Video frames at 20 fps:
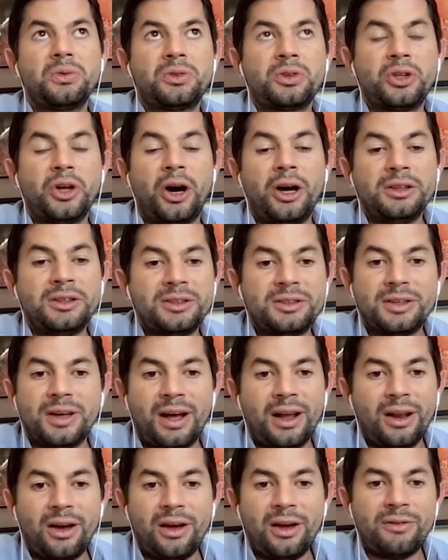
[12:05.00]
taught
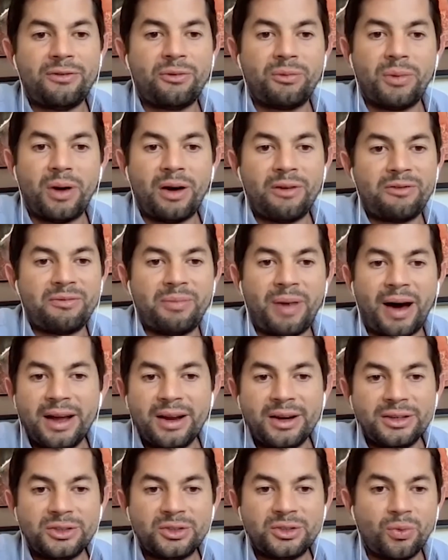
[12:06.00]
a lot of
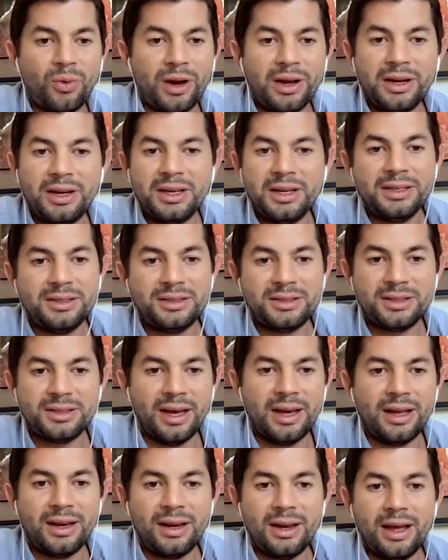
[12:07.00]
buyers what it is
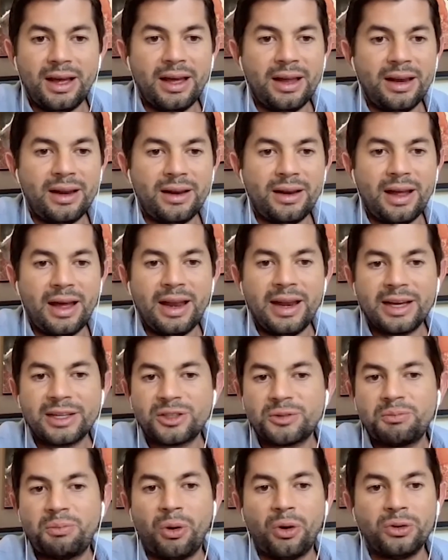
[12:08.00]
and
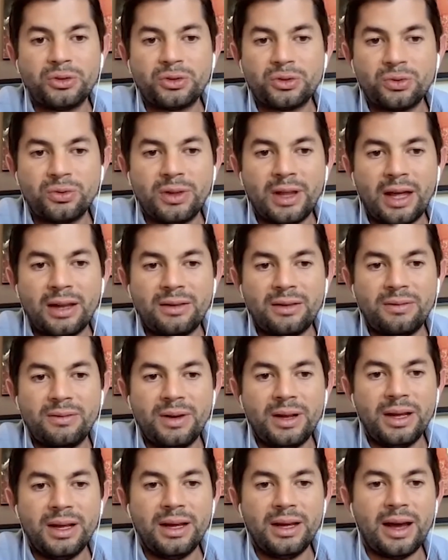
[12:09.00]
exposed to that
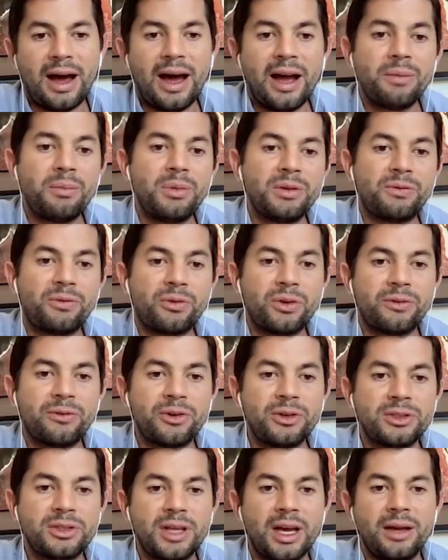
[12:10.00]
hybrid for the
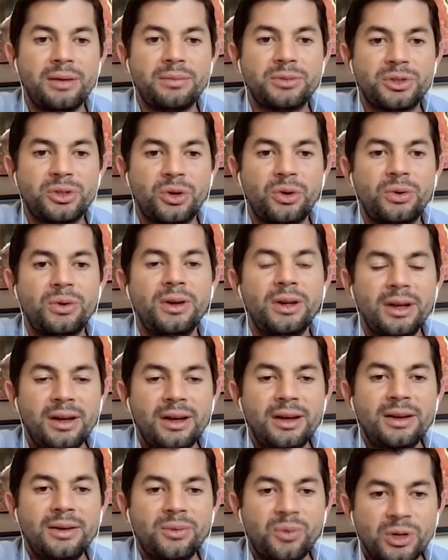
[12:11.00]
first time. So
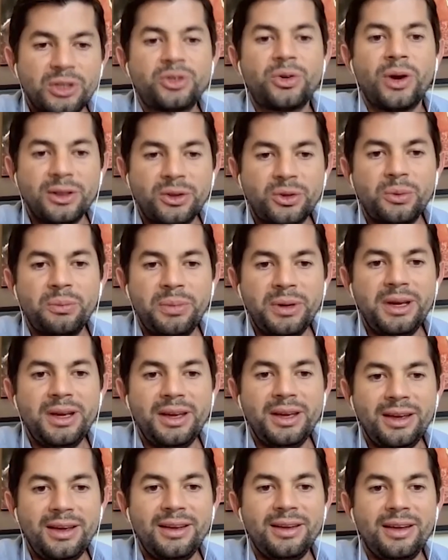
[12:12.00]
we're trying to
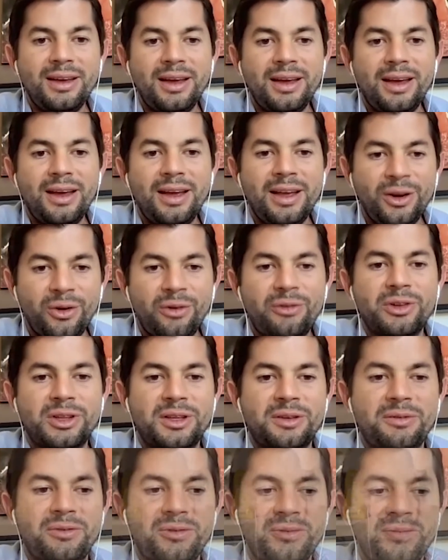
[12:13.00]
be innovative.